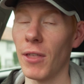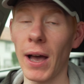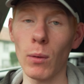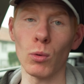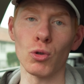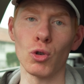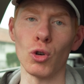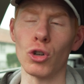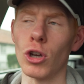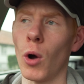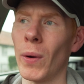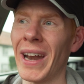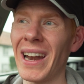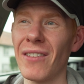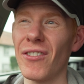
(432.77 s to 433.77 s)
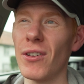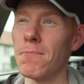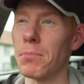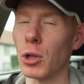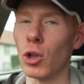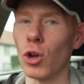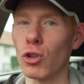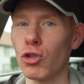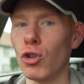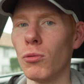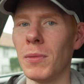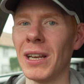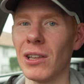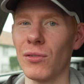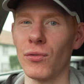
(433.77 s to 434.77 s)
That was good going. Anything below 2
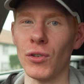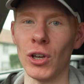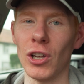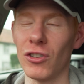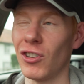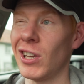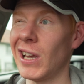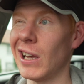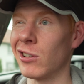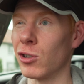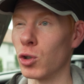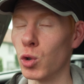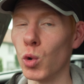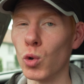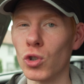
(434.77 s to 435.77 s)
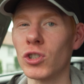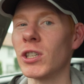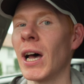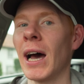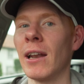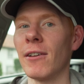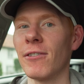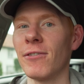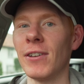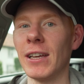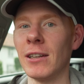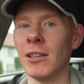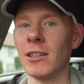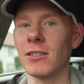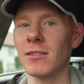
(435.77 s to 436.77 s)
minutes 30 is a good sign of
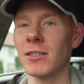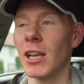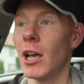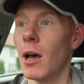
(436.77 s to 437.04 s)
fitness,